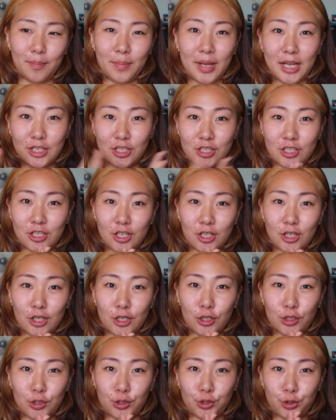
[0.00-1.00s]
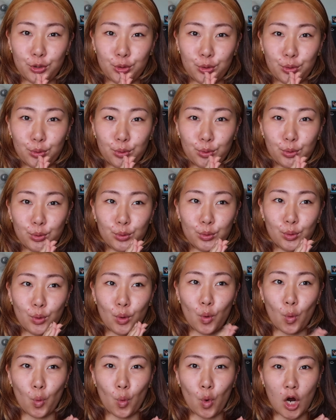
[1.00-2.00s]
make sure
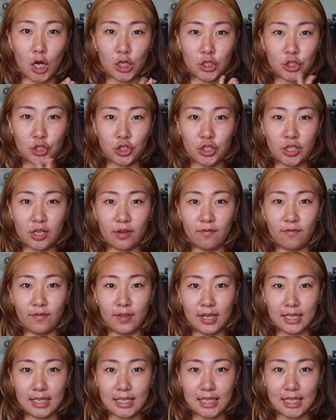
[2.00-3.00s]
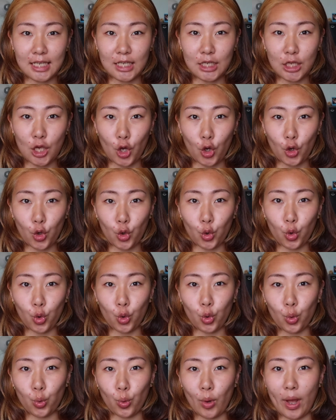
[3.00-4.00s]
to watch the
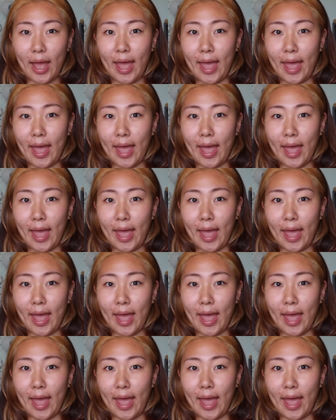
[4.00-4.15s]
video